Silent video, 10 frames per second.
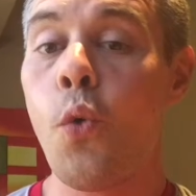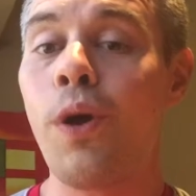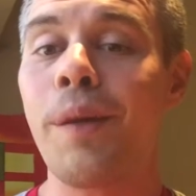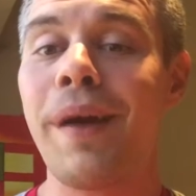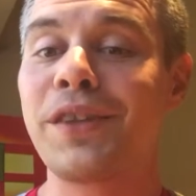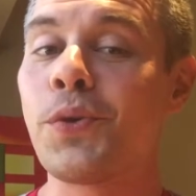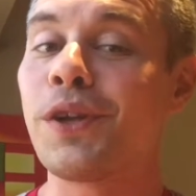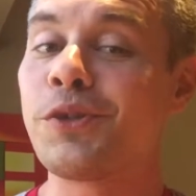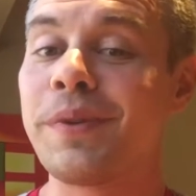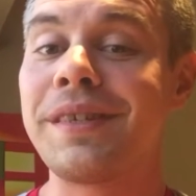Welcome back to
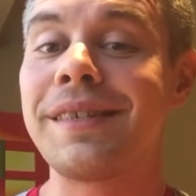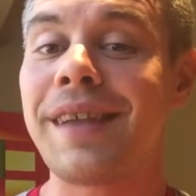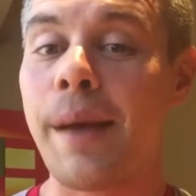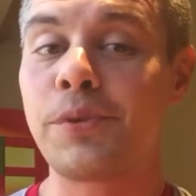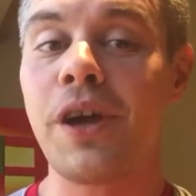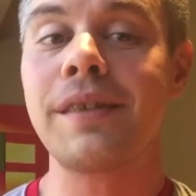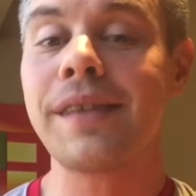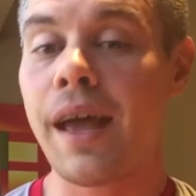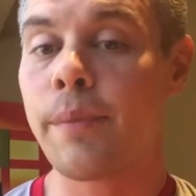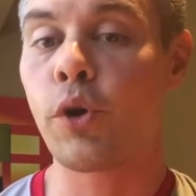LGBT
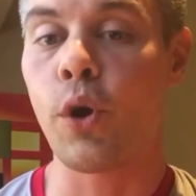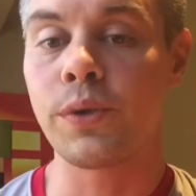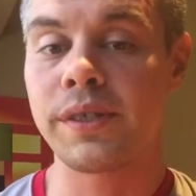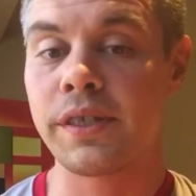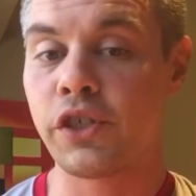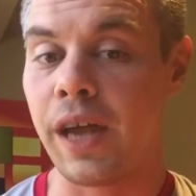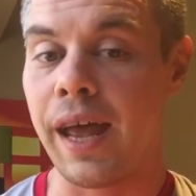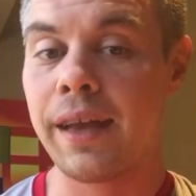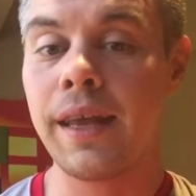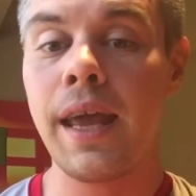Snapshots. I am your host,
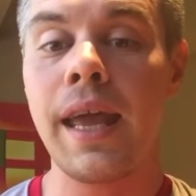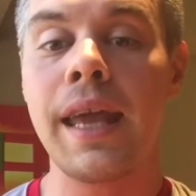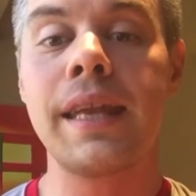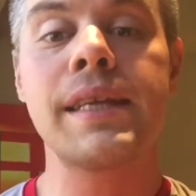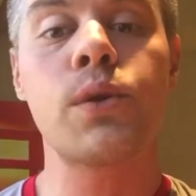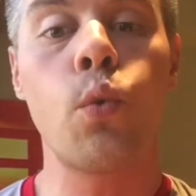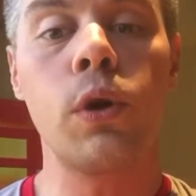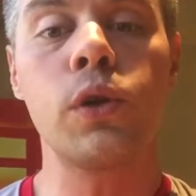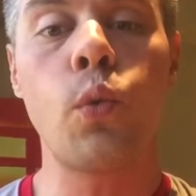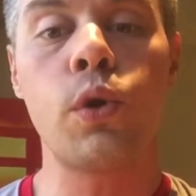Chad. It is
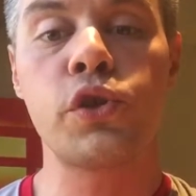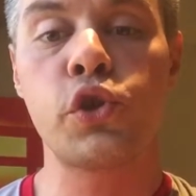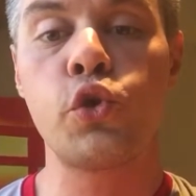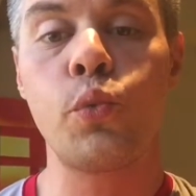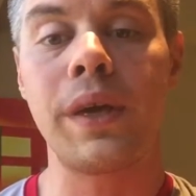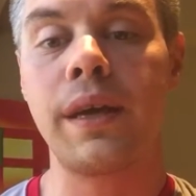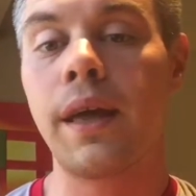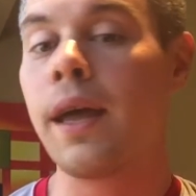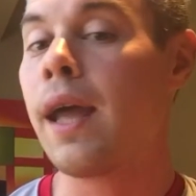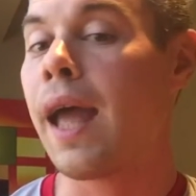World War II
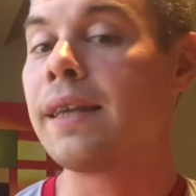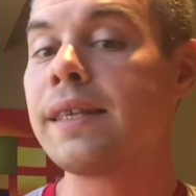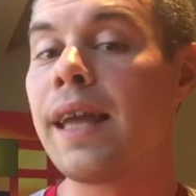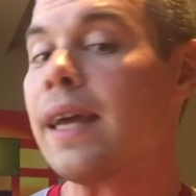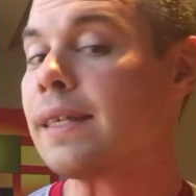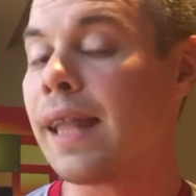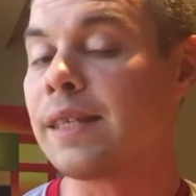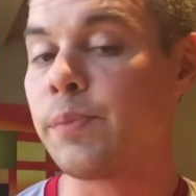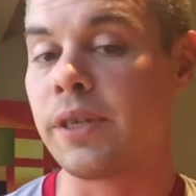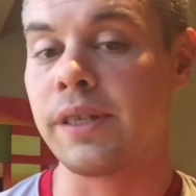week, and today is
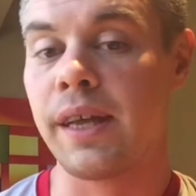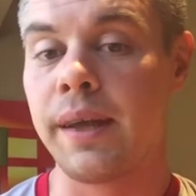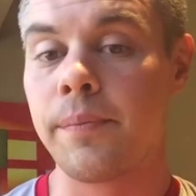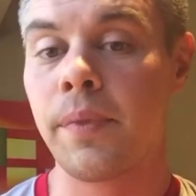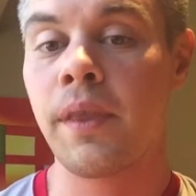Lesbian Day.